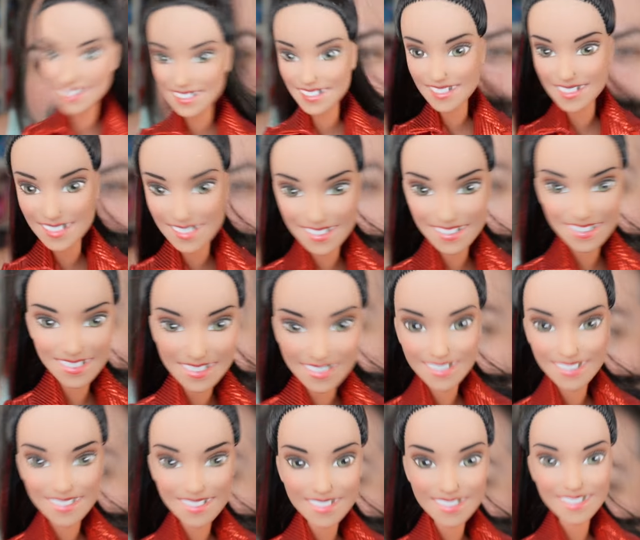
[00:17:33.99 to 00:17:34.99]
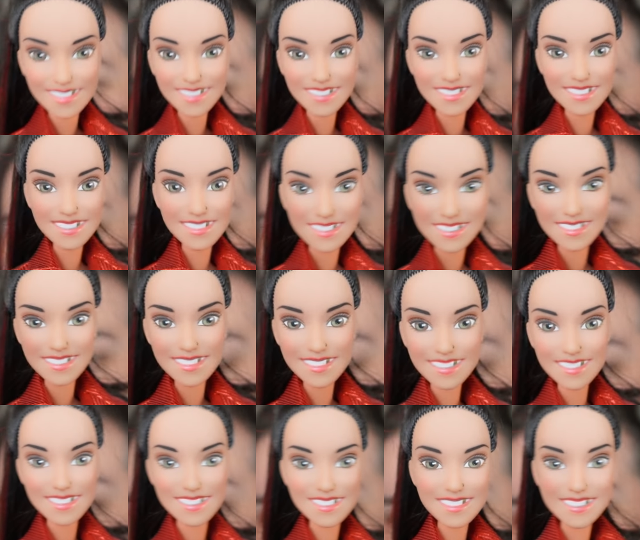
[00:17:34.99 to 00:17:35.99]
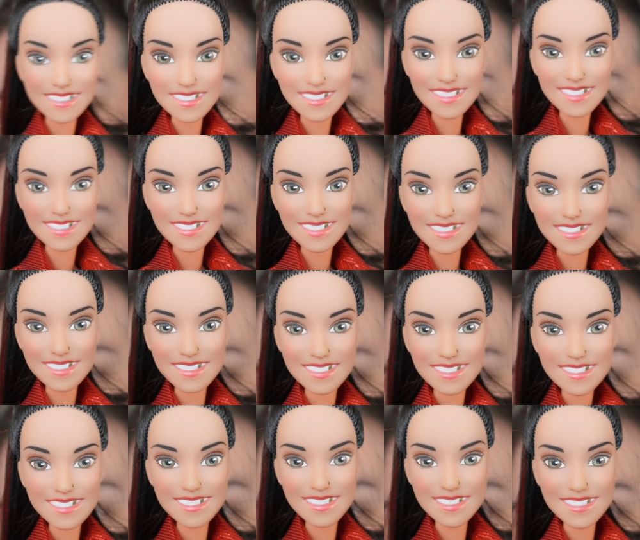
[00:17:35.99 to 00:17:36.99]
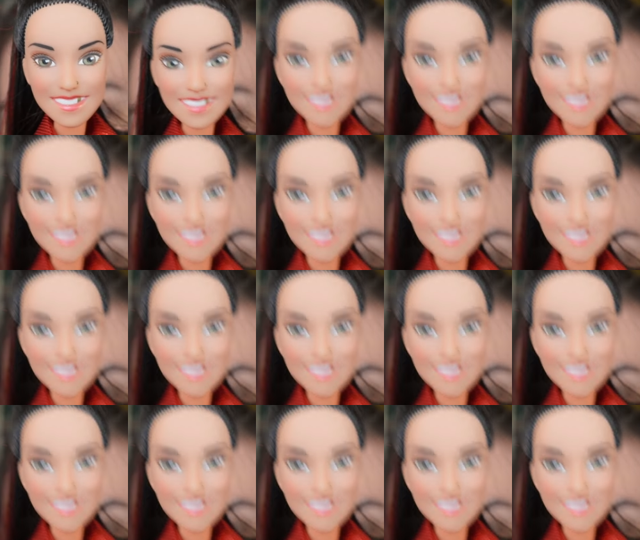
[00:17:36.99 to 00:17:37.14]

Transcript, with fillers: is Mel C, also known as Sporty